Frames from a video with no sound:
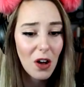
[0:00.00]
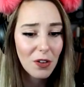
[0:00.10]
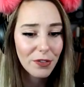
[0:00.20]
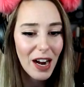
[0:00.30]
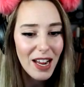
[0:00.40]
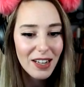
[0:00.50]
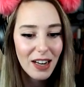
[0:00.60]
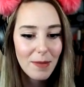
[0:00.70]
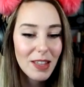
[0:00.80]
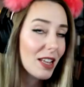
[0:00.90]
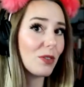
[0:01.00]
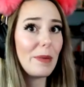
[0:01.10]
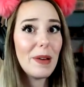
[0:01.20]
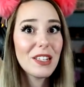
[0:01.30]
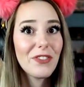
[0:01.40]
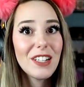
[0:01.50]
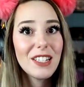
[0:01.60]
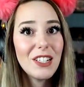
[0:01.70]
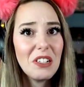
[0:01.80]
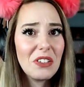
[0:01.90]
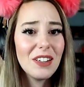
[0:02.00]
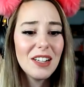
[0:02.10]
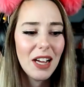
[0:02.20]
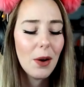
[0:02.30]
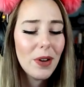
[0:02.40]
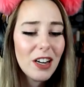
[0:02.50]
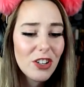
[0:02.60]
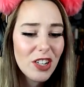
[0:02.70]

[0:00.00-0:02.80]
call, right? I mean, that's what best friends do. I wonder